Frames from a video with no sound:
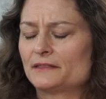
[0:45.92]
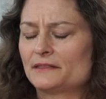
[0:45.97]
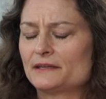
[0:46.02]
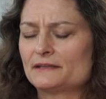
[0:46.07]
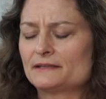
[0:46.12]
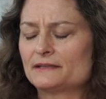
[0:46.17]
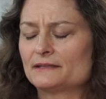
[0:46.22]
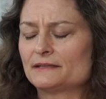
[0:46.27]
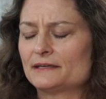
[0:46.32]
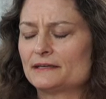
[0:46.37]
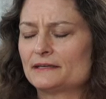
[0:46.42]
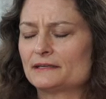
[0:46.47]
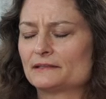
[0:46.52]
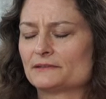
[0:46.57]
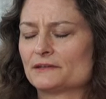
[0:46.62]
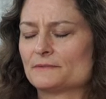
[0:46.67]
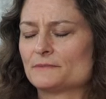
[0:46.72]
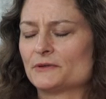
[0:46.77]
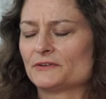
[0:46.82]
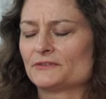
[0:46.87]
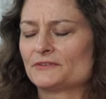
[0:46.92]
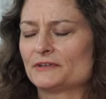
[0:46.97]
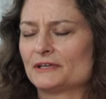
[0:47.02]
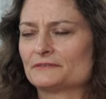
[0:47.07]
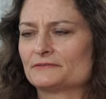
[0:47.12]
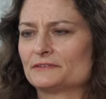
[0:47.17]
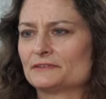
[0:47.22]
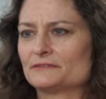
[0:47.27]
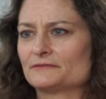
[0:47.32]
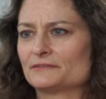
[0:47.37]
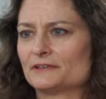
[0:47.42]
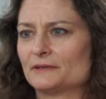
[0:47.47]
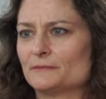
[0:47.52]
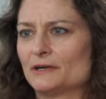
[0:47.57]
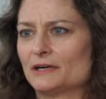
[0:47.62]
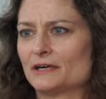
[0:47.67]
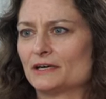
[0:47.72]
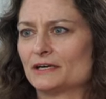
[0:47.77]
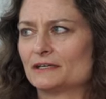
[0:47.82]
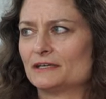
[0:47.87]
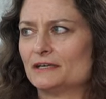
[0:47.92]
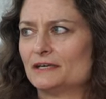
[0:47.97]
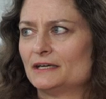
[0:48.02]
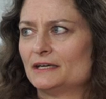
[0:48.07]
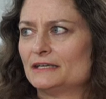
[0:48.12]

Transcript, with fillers: thing that I hear the most often from our